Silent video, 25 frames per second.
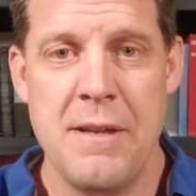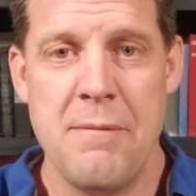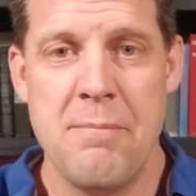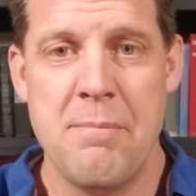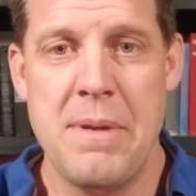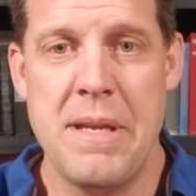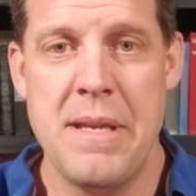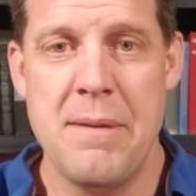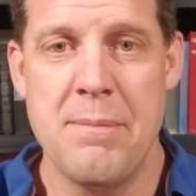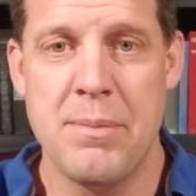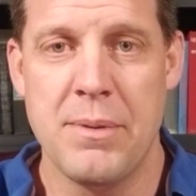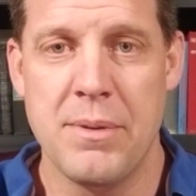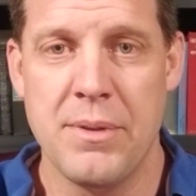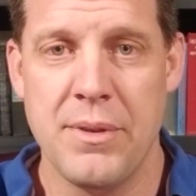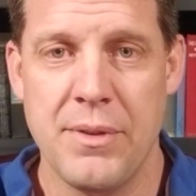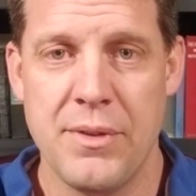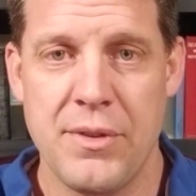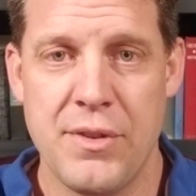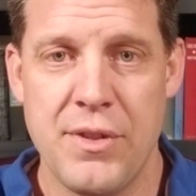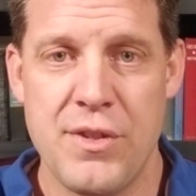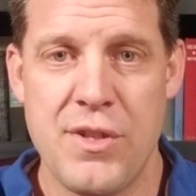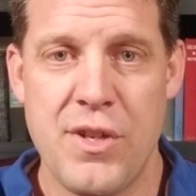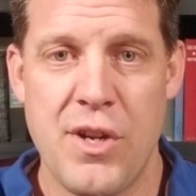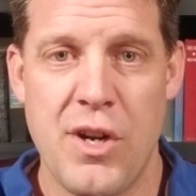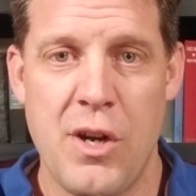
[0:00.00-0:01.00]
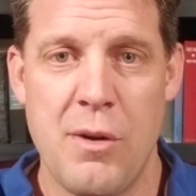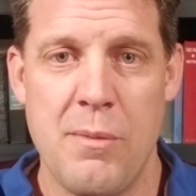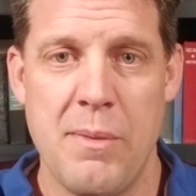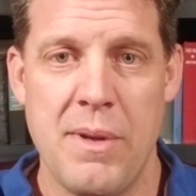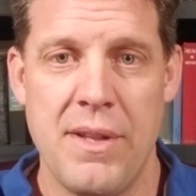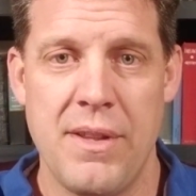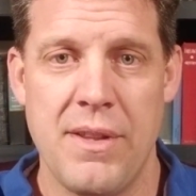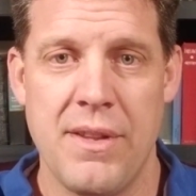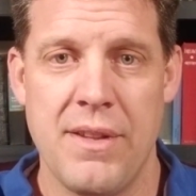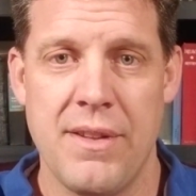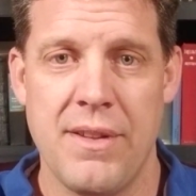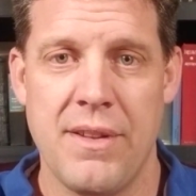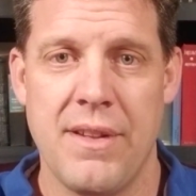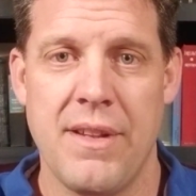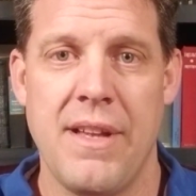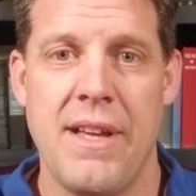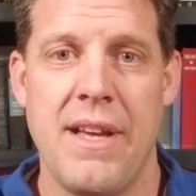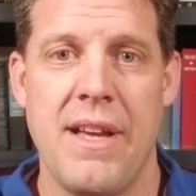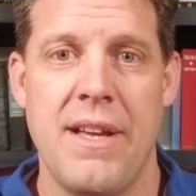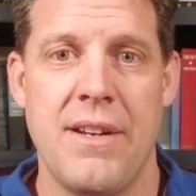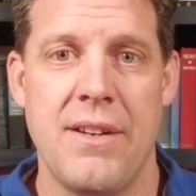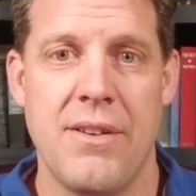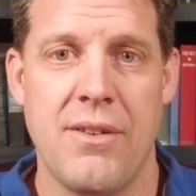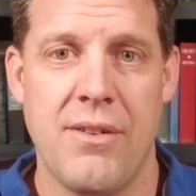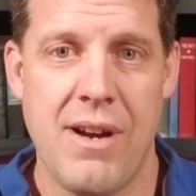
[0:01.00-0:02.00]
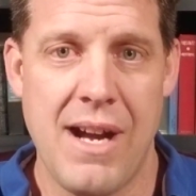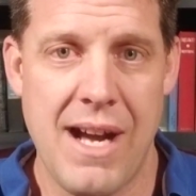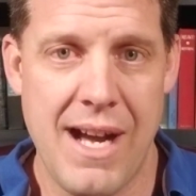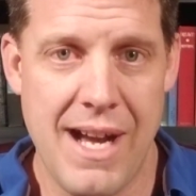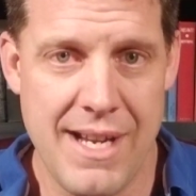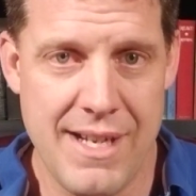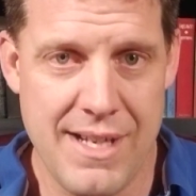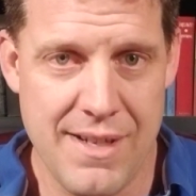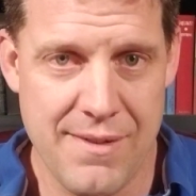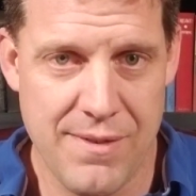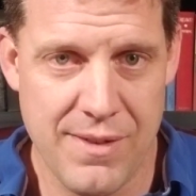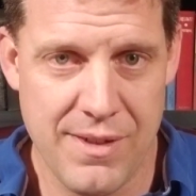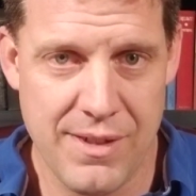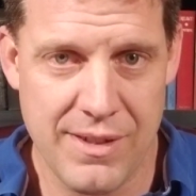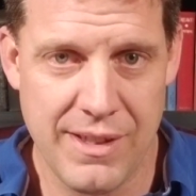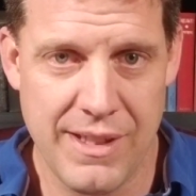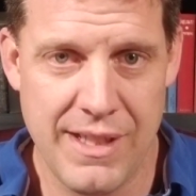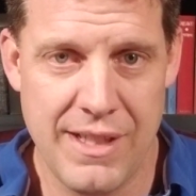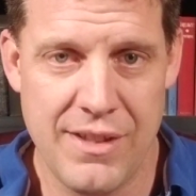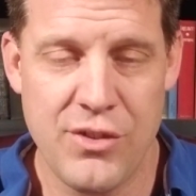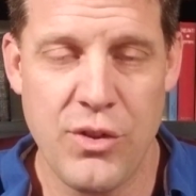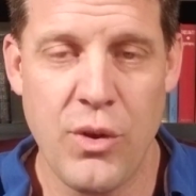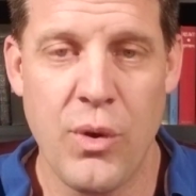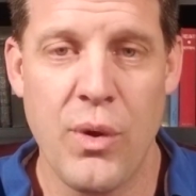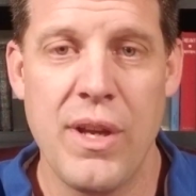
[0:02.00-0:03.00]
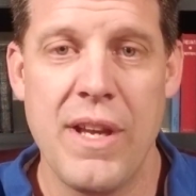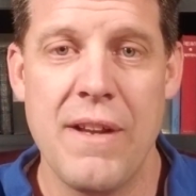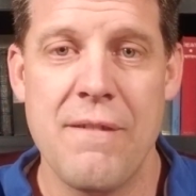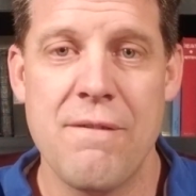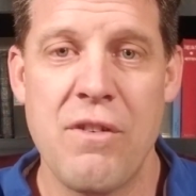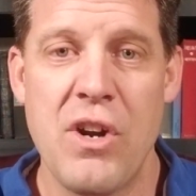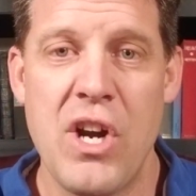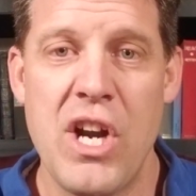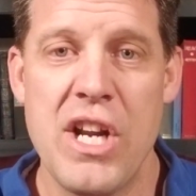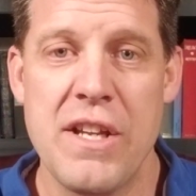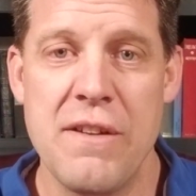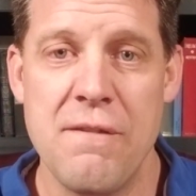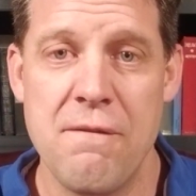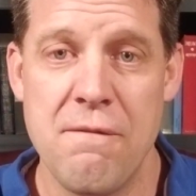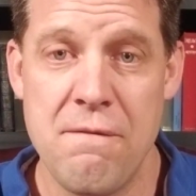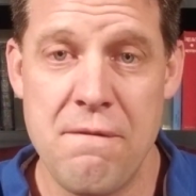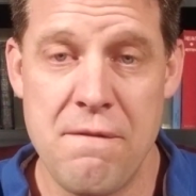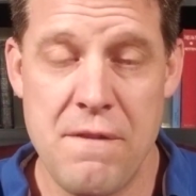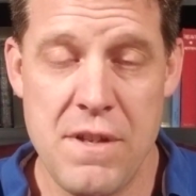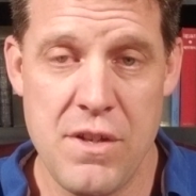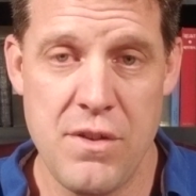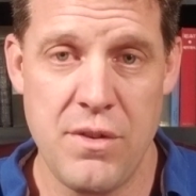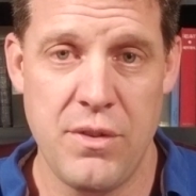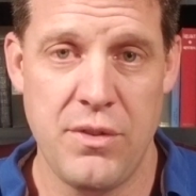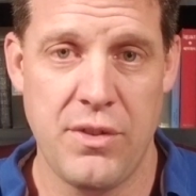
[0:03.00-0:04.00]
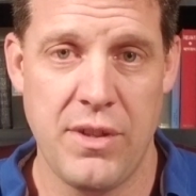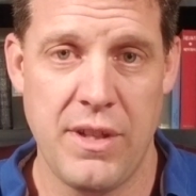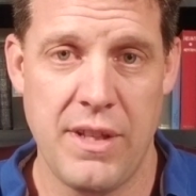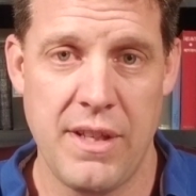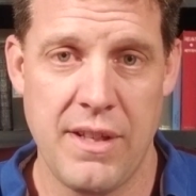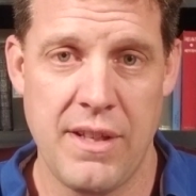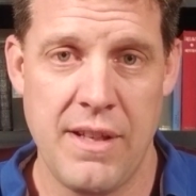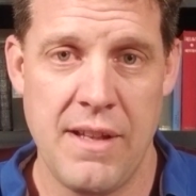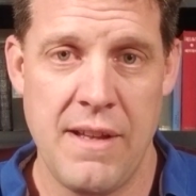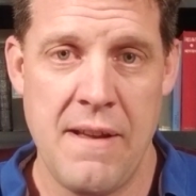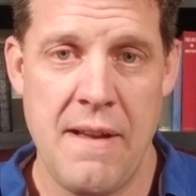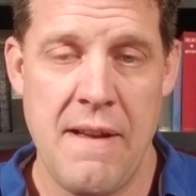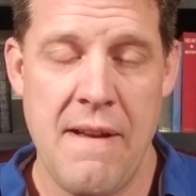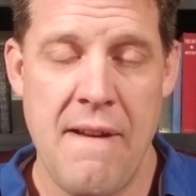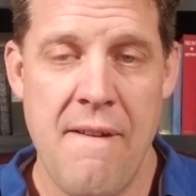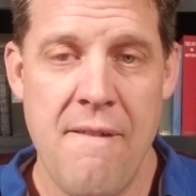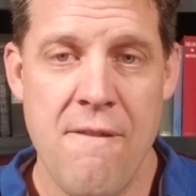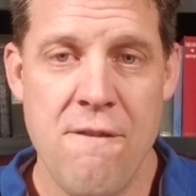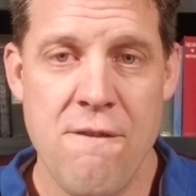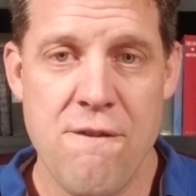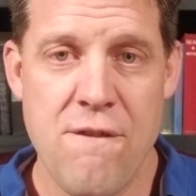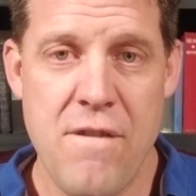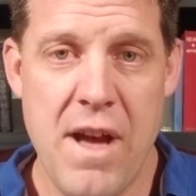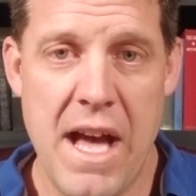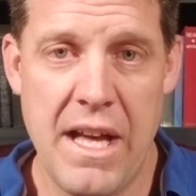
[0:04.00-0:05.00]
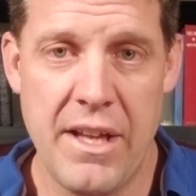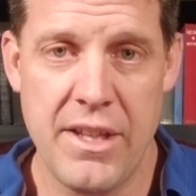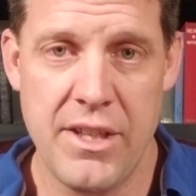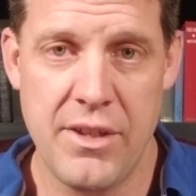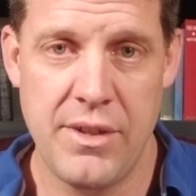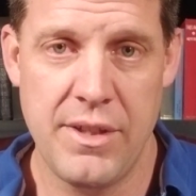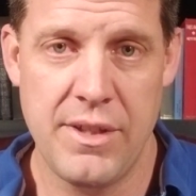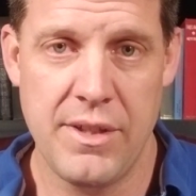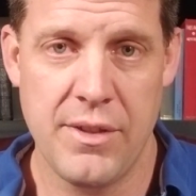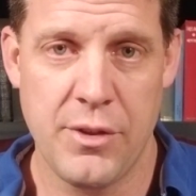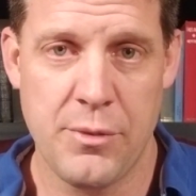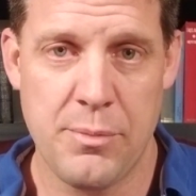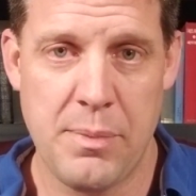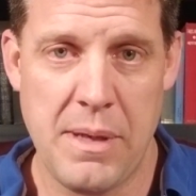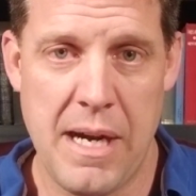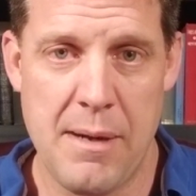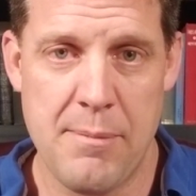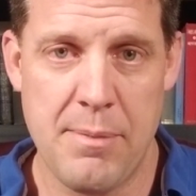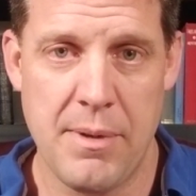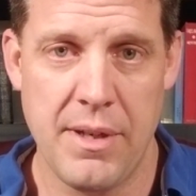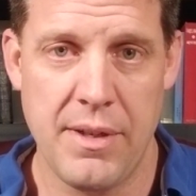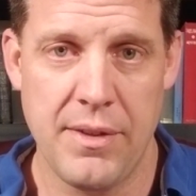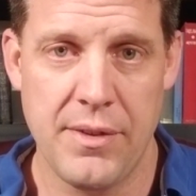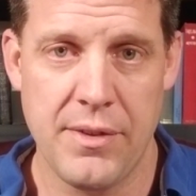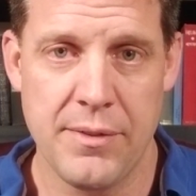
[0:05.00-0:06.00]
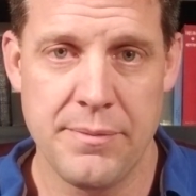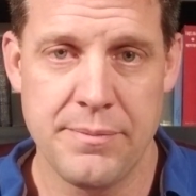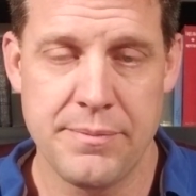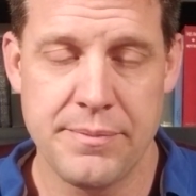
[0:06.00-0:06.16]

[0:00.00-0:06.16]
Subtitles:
People determine the NOI differently, so it can get very confusing valuing those properties.